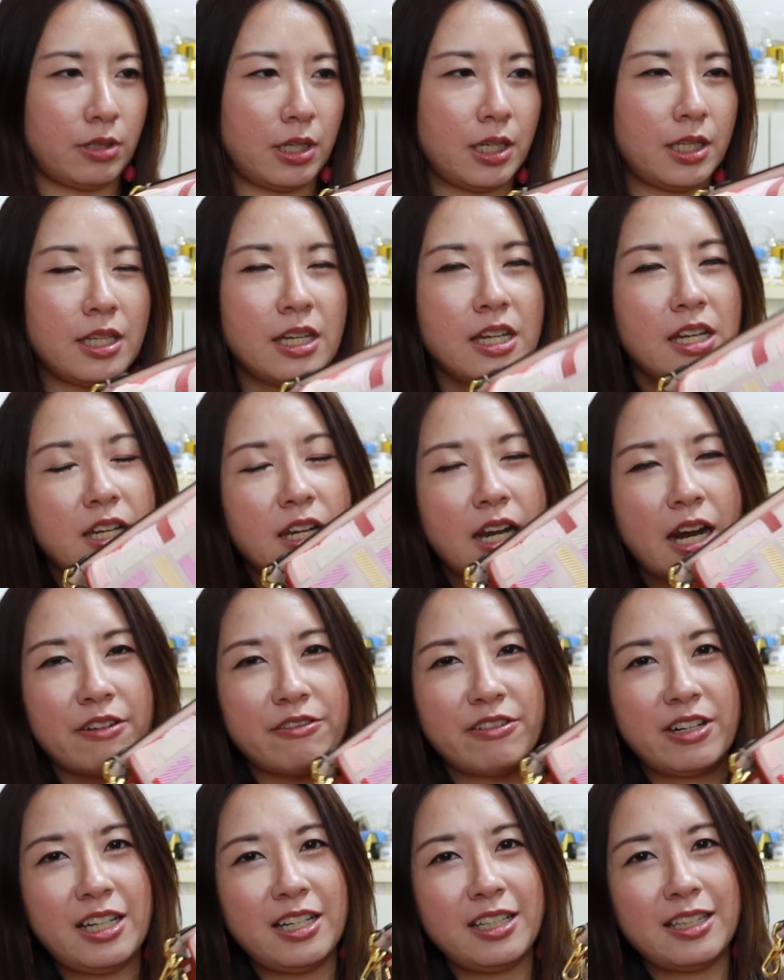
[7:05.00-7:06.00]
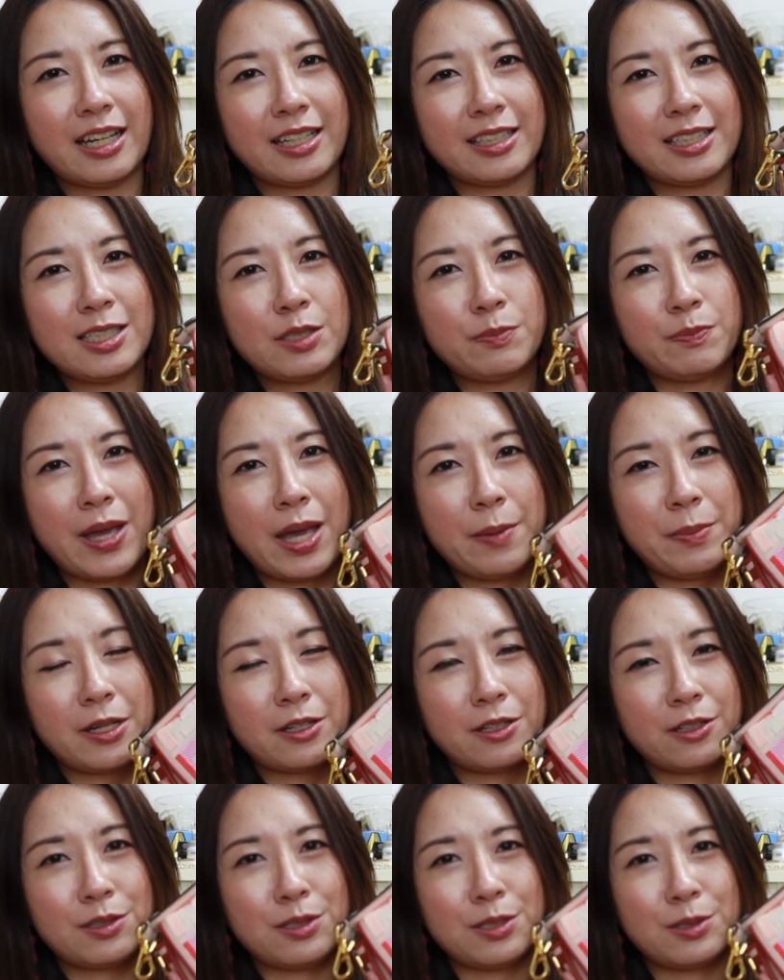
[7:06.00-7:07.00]
it I really like this bag
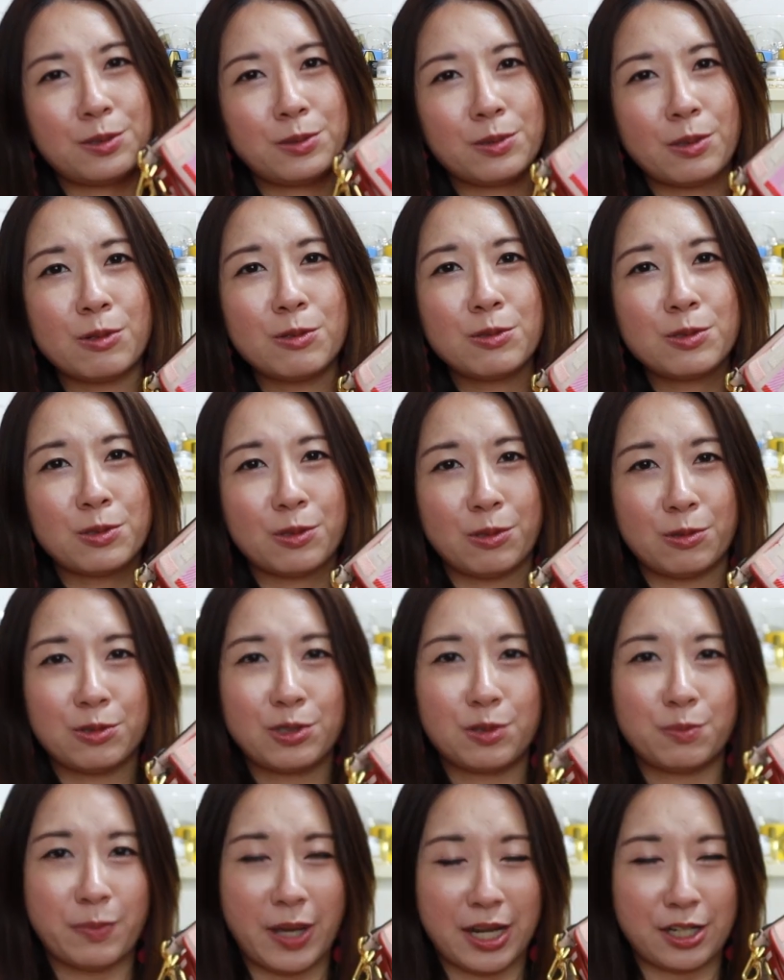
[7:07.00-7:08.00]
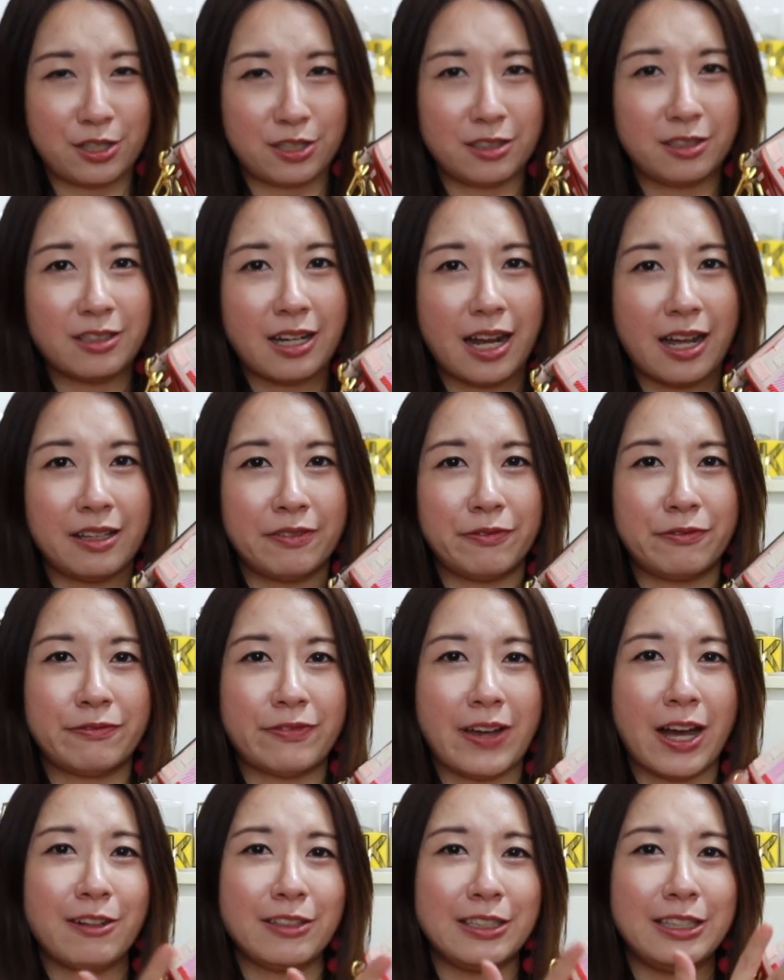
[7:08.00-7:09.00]
because it's so so special I
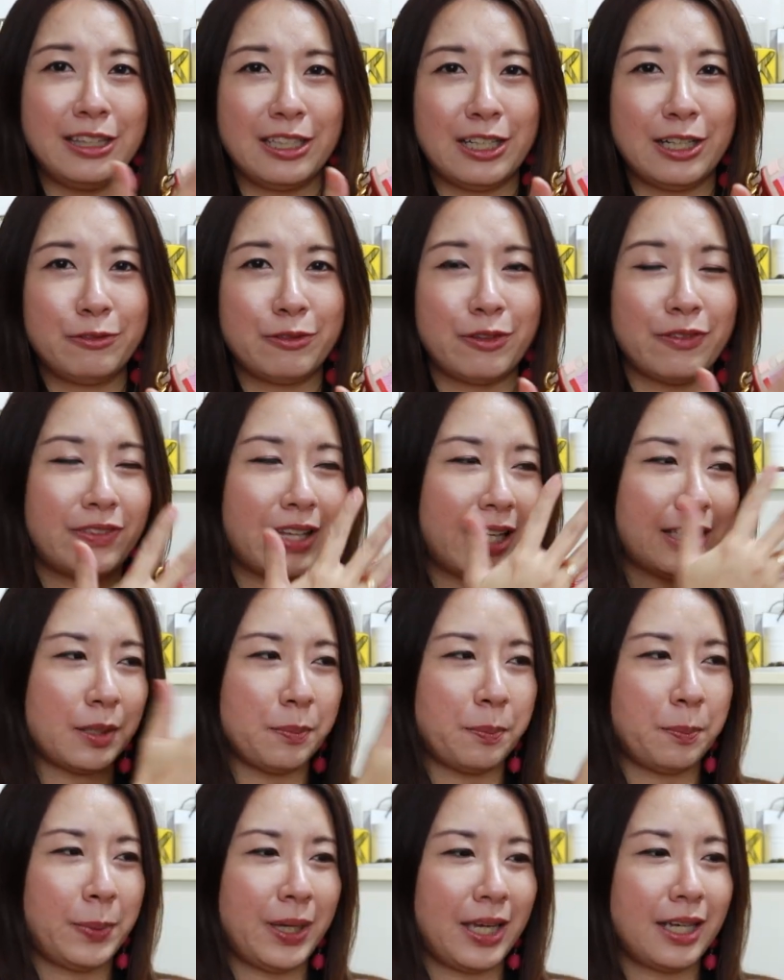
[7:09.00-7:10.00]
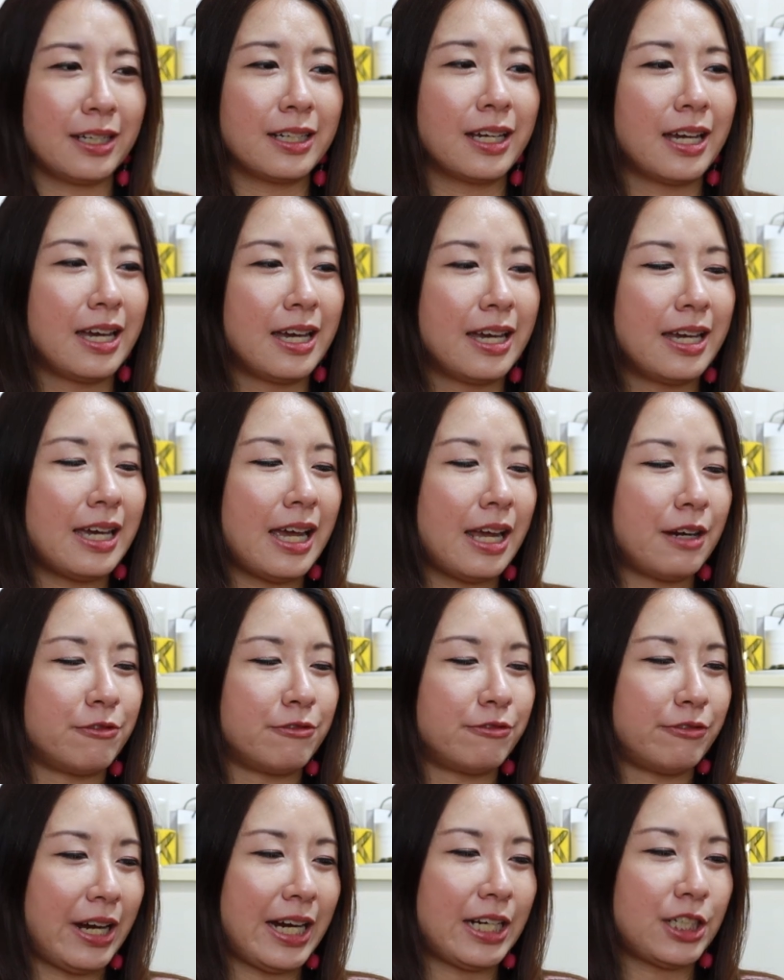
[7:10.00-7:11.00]
fell in love with like the pink
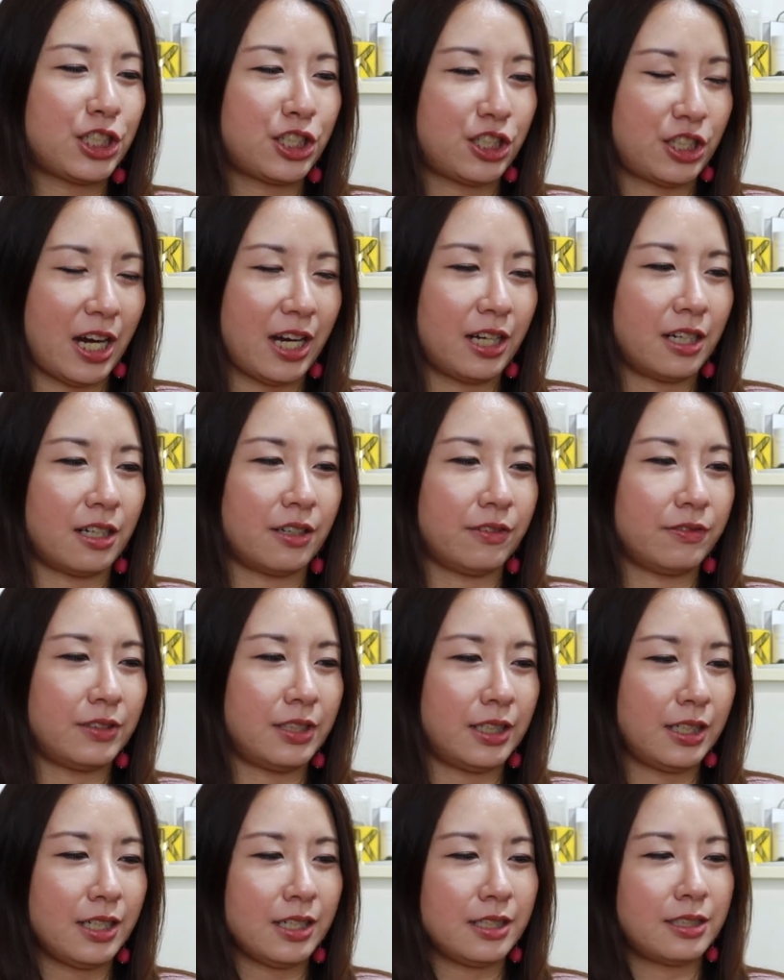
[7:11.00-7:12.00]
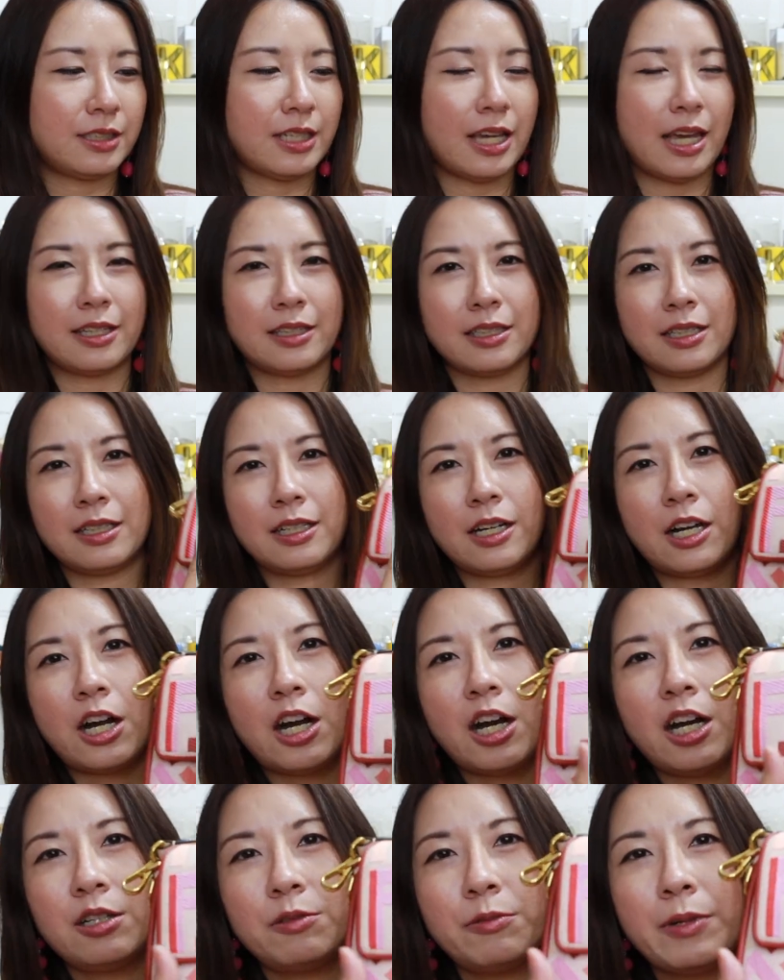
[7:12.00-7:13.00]
and red shade of this and the
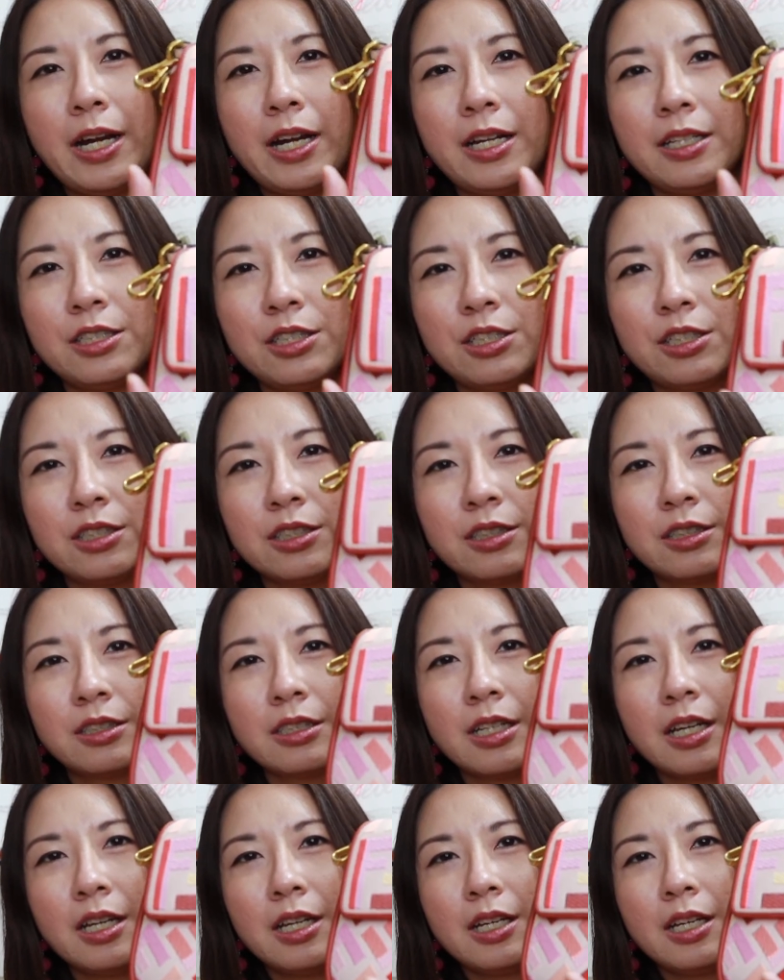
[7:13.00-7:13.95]
hardware is just